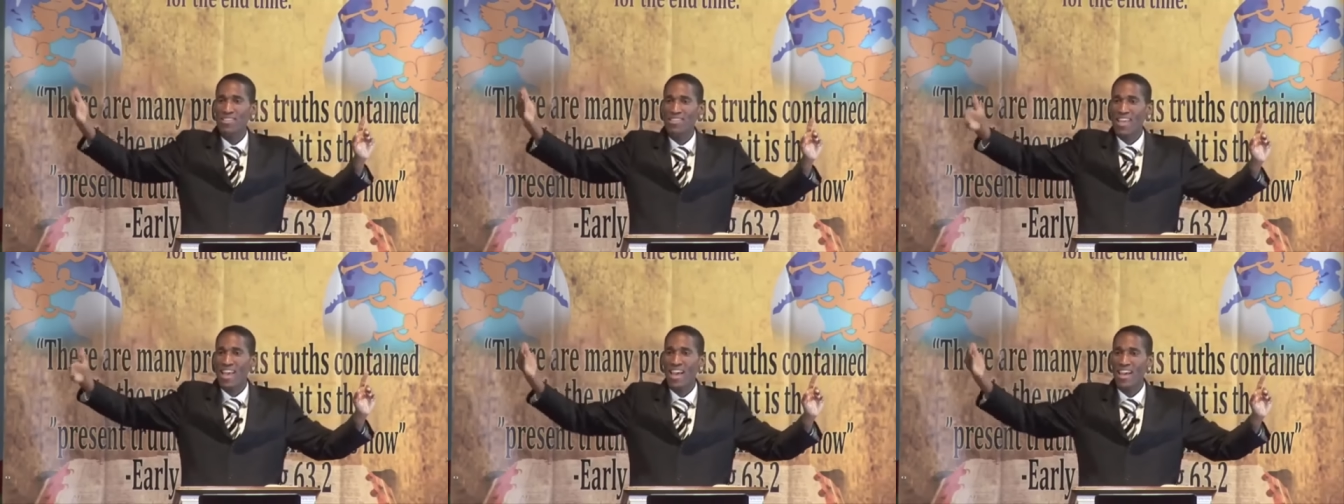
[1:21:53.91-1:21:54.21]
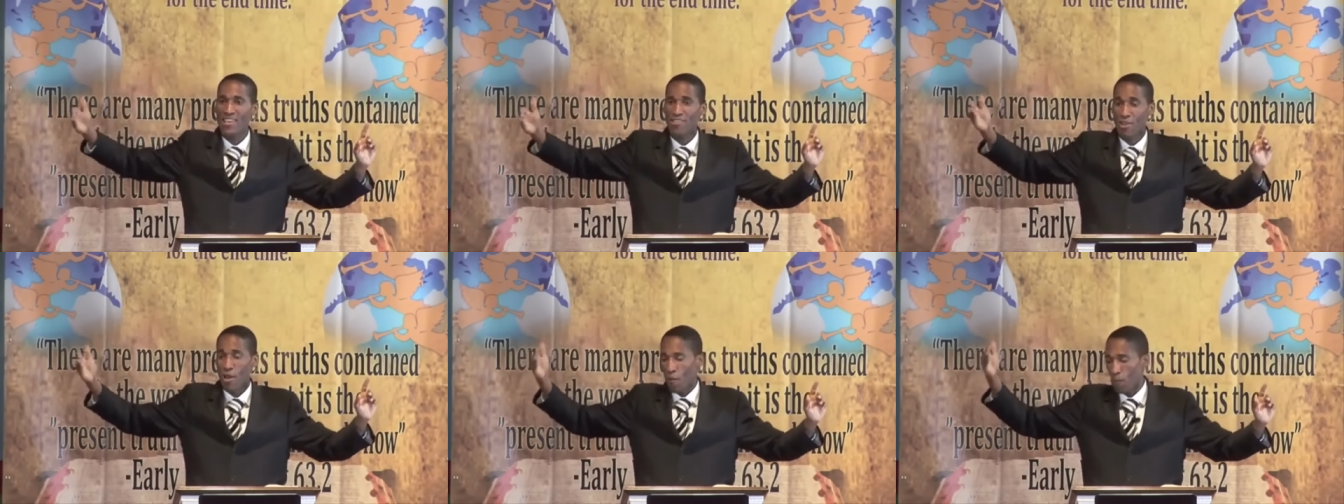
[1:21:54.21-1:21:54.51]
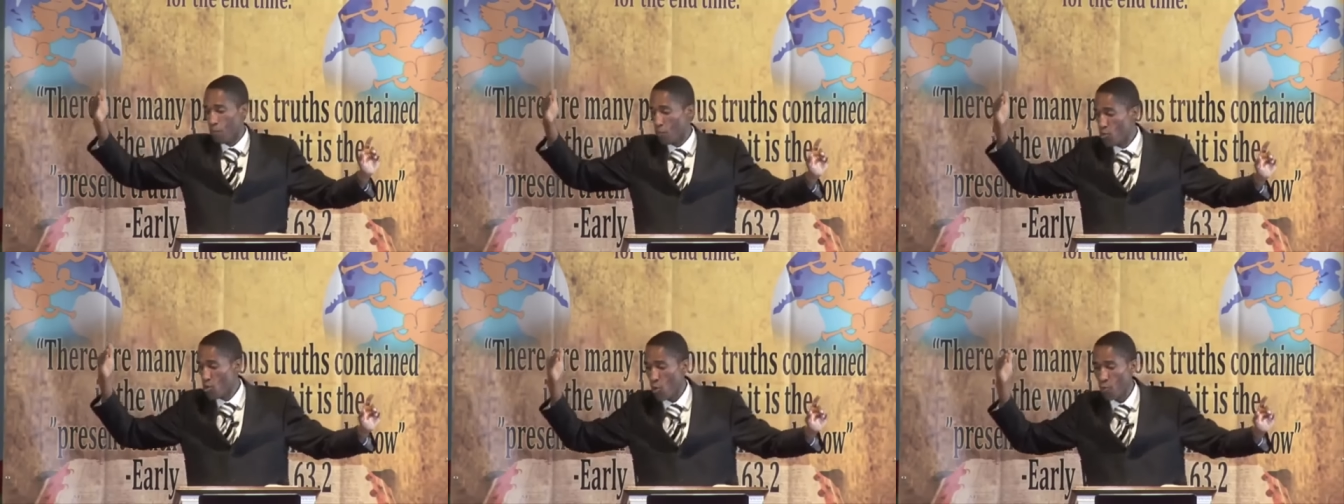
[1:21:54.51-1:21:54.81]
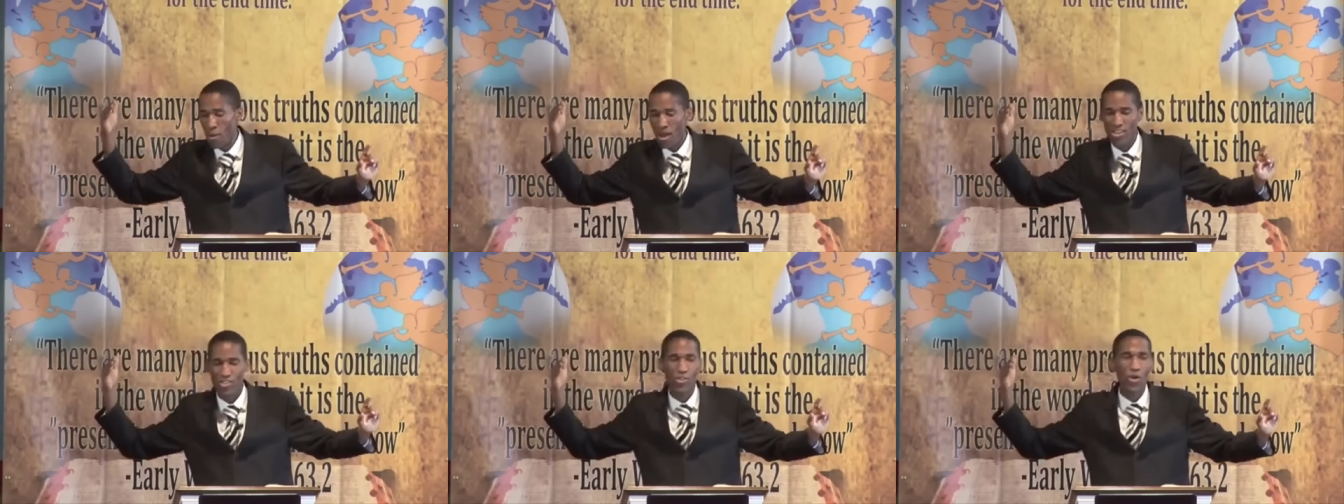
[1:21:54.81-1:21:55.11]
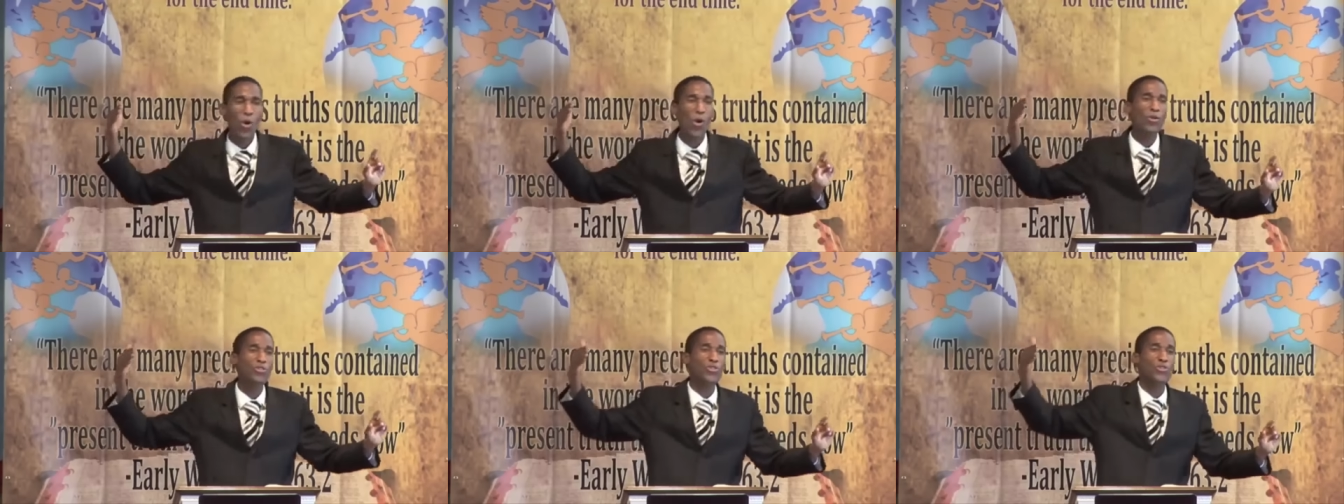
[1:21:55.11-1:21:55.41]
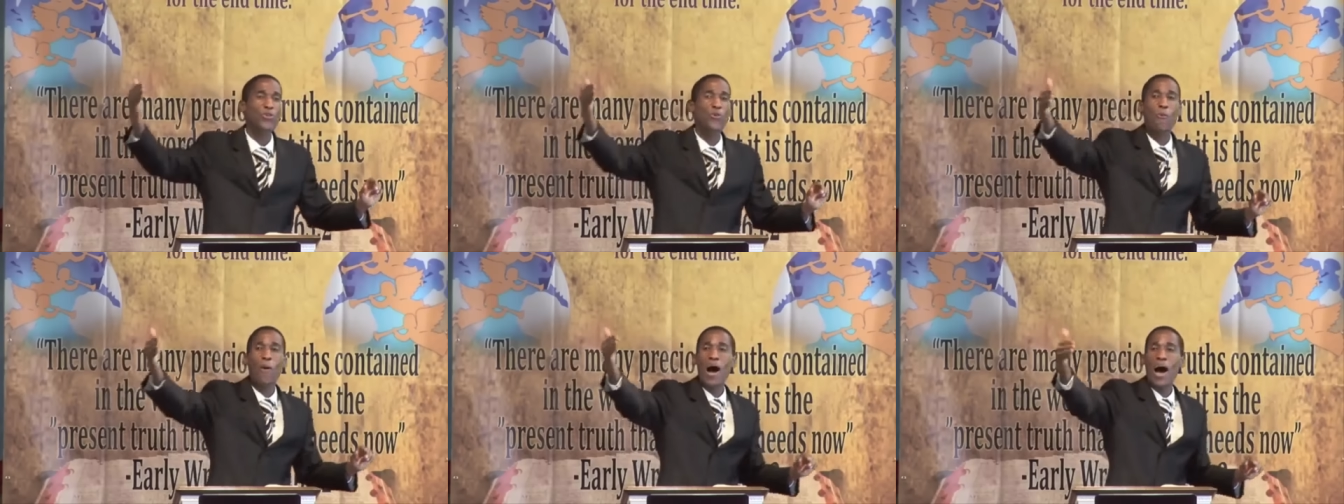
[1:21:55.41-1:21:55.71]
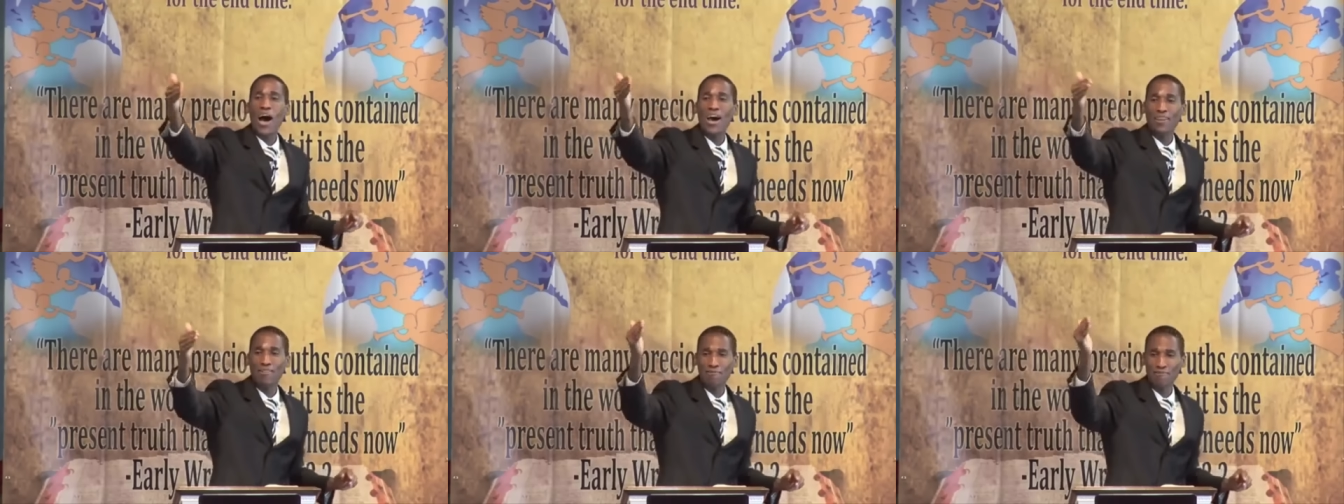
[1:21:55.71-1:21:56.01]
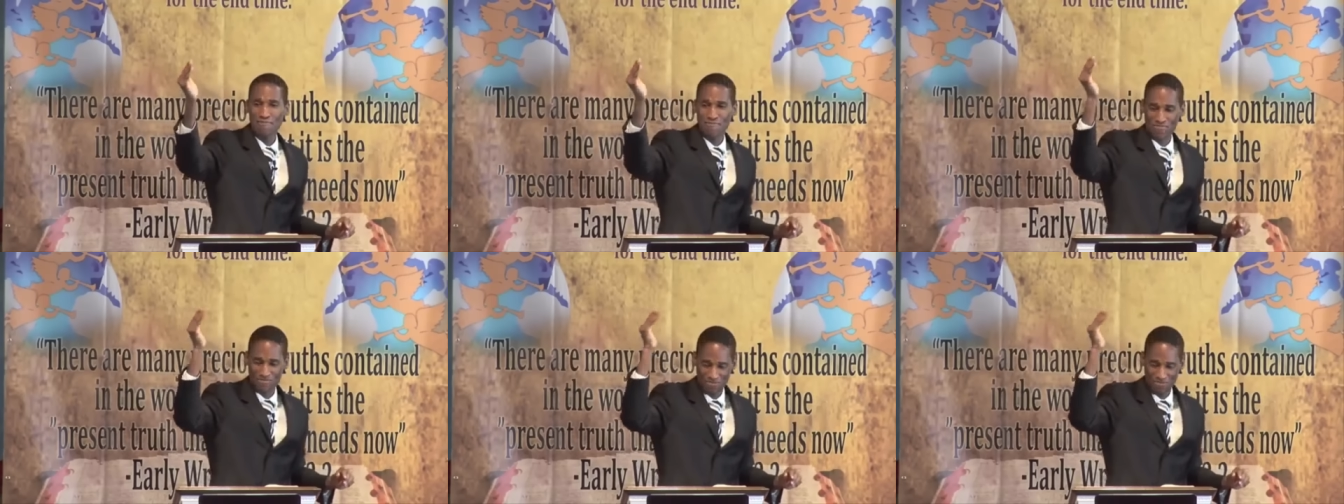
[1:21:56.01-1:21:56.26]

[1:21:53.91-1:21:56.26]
says you must go through what?